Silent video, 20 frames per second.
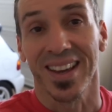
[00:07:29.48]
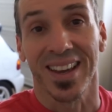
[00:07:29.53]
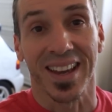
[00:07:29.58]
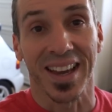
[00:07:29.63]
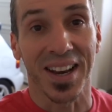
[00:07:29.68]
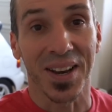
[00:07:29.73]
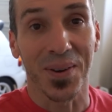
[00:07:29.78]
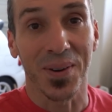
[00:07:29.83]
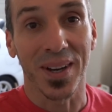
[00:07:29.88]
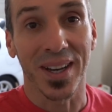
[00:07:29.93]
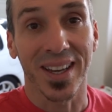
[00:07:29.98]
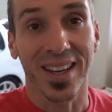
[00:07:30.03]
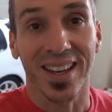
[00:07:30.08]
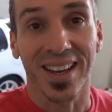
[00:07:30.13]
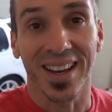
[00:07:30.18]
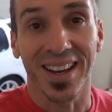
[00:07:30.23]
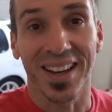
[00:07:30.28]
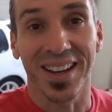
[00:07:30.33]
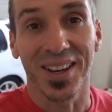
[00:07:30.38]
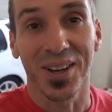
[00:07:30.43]
Anyway,
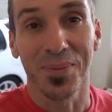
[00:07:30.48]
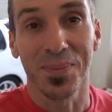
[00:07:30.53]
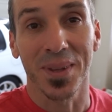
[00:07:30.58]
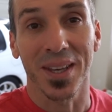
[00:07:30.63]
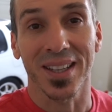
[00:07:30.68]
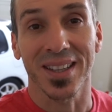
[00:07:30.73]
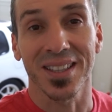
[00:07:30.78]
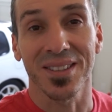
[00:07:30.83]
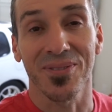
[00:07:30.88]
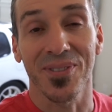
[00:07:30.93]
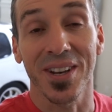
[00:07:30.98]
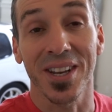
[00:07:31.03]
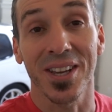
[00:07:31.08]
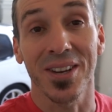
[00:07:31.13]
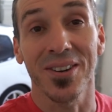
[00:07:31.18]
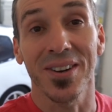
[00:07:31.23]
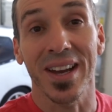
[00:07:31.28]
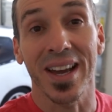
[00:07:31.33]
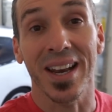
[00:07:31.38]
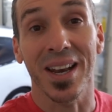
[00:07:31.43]
hope you like this
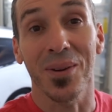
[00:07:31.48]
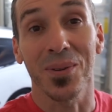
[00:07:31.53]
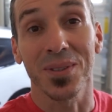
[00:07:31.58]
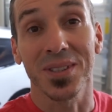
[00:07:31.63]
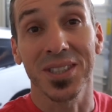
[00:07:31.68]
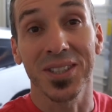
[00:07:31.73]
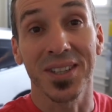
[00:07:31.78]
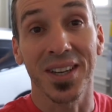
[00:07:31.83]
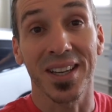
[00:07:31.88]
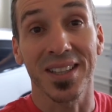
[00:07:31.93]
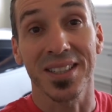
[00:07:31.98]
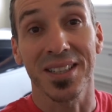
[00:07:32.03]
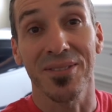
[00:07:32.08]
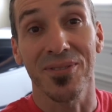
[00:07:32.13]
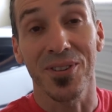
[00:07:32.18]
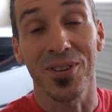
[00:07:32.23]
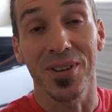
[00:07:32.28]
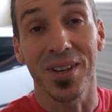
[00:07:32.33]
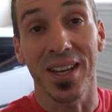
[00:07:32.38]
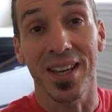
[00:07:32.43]
video, and I will see you guys in a
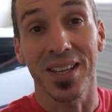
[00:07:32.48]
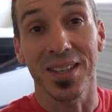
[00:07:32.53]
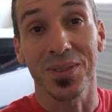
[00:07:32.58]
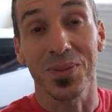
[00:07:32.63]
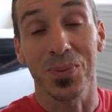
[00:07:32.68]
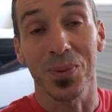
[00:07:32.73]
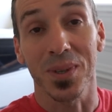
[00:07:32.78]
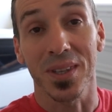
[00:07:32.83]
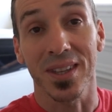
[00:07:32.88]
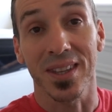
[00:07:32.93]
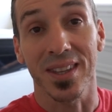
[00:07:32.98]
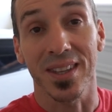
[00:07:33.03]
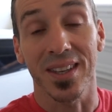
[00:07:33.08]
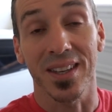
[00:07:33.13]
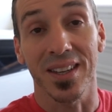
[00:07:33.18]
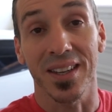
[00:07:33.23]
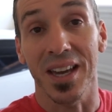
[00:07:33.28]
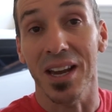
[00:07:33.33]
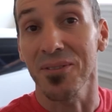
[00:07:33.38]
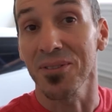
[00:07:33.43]
few days with
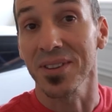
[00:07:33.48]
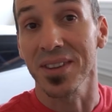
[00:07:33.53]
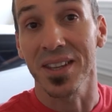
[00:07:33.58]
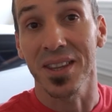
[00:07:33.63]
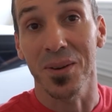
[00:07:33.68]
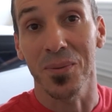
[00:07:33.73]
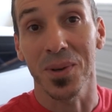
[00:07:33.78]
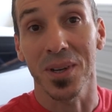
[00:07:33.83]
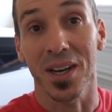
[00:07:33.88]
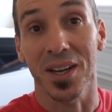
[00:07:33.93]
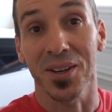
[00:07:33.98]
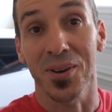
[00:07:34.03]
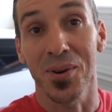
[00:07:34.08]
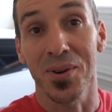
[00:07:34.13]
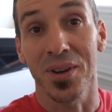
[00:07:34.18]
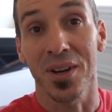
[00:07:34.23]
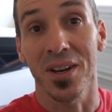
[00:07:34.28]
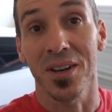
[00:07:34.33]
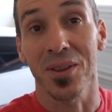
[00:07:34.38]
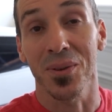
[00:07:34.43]
everything that we got
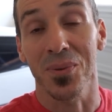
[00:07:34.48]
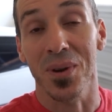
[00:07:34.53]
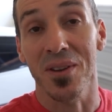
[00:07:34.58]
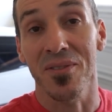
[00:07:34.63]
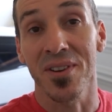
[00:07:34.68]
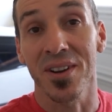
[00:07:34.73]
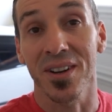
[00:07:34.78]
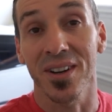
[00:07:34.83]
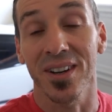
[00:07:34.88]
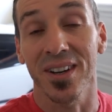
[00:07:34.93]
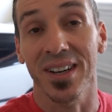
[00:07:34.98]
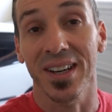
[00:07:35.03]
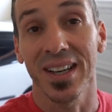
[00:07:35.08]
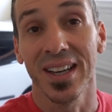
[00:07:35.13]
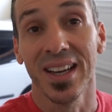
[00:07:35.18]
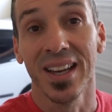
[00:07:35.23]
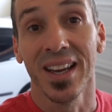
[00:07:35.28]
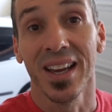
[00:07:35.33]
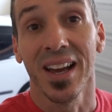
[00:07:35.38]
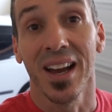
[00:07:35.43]
going on the Raven car.
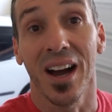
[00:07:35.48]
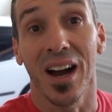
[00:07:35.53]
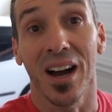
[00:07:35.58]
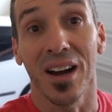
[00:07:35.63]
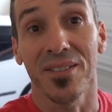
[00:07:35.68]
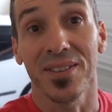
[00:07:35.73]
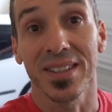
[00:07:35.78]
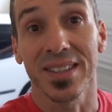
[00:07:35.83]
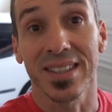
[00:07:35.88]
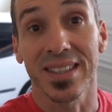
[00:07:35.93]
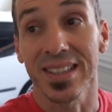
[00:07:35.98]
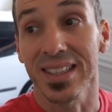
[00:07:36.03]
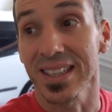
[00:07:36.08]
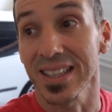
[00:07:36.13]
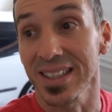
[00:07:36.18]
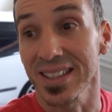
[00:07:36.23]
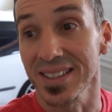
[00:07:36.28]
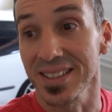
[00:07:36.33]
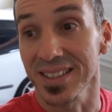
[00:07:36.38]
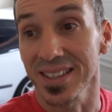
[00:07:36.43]
Obviously,
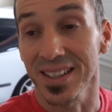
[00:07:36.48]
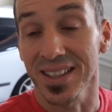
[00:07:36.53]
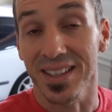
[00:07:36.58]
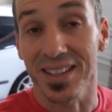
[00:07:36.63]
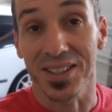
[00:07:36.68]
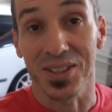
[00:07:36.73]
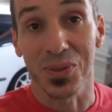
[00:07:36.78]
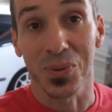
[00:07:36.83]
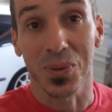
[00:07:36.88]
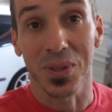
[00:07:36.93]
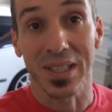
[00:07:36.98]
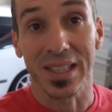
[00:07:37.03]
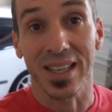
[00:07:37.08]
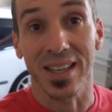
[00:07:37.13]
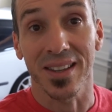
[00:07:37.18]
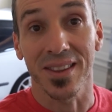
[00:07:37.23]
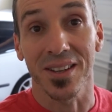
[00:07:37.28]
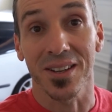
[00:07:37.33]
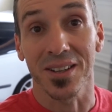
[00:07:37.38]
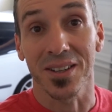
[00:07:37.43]
it's really
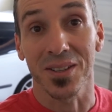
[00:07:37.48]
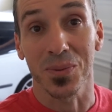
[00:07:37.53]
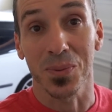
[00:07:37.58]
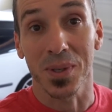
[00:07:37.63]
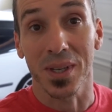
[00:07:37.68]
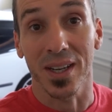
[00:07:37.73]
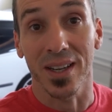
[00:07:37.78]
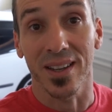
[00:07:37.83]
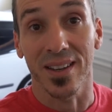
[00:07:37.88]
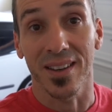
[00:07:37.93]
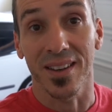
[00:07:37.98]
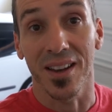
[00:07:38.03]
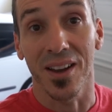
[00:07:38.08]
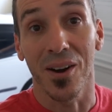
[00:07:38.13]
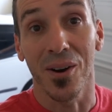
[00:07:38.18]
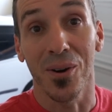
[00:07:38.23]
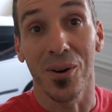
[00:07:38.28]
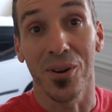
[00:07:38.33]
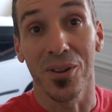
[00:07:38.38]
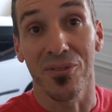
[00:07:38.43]
getting there because we got
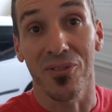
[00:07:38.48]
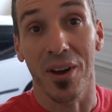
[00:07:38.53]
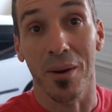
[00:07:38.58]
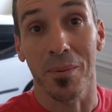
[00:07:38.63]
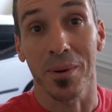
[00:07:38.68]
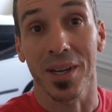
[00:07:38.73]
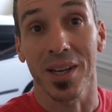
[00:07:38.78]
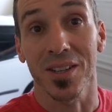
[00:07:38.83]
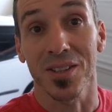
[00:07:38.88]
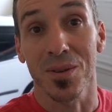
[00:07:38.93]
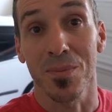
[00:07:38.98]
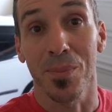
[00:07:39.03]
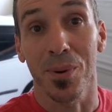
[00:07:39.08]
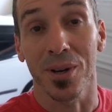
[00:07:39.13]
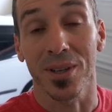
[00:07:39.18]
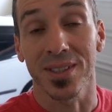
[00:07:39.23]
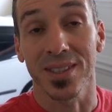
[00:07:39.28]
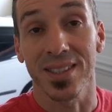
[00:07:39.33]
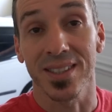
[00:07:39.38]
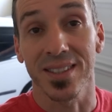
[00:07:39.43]
all the fabrication
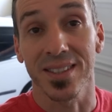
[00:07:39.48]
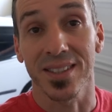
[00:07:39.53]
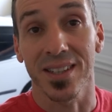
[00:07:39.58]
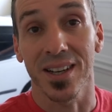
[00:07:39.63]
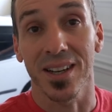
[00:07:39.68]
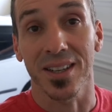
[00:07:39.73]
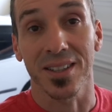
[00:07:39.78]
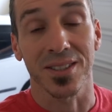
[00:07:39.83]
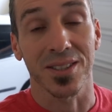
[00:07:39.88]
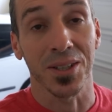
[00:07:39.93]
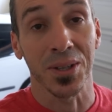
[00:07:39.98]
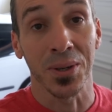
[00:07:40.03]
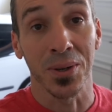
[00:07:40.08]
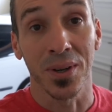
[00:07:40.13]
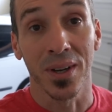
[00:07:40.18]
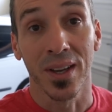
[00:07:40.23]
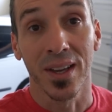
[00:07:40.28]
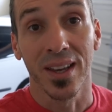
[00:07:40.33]
parts in stock, so